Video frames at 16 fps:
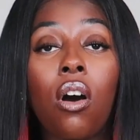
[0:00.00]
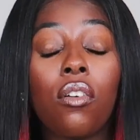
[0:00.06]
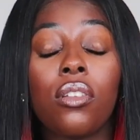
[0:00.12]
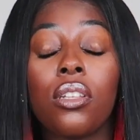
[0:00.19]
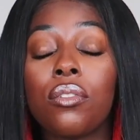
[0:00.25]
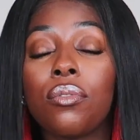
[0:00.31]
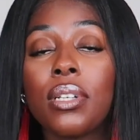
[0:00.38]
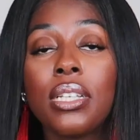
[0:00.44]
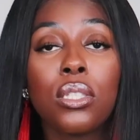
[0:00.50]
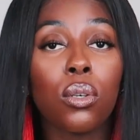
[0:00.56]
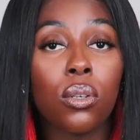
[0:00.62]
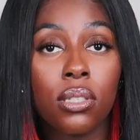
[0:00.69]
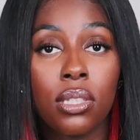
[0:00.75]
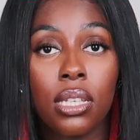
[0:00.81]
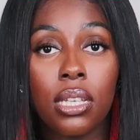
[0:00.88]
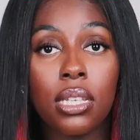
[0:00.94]
all of the
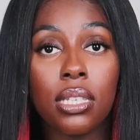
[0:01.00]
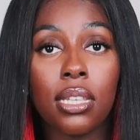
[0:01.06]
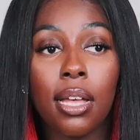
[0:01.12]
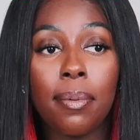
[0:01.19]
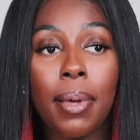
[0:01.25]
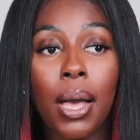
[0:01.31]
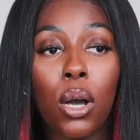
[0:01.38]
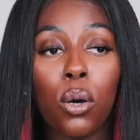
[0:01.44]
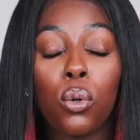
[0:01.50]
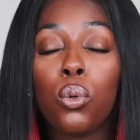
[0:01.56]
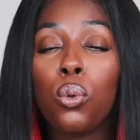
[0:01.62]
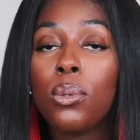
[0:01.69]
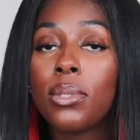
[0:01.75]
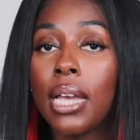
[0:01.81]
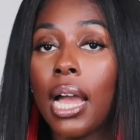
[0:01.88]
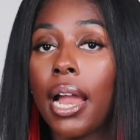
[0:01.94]
resources about
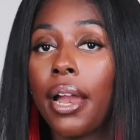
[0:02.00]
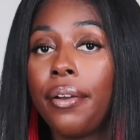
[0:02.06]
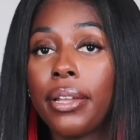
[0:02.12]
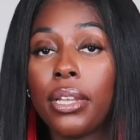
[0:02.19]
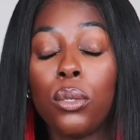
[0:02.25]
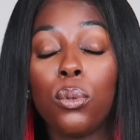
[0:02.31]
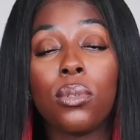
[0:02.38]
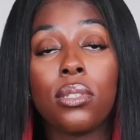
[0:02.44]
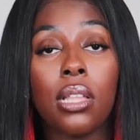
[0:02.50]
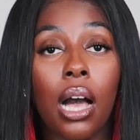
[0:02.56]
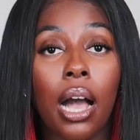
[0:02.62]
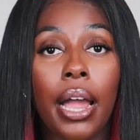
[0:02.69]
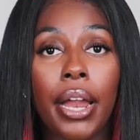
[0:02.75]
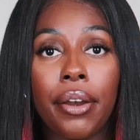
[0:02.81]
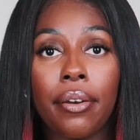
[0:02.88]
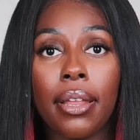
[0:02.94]
who's hiring, who's
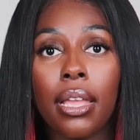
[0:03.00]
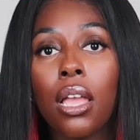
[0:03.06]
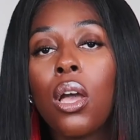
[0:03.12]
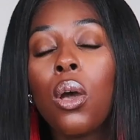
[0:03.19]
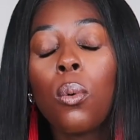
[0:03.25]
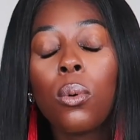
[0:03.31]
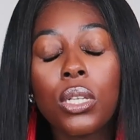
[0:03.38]
not hiring,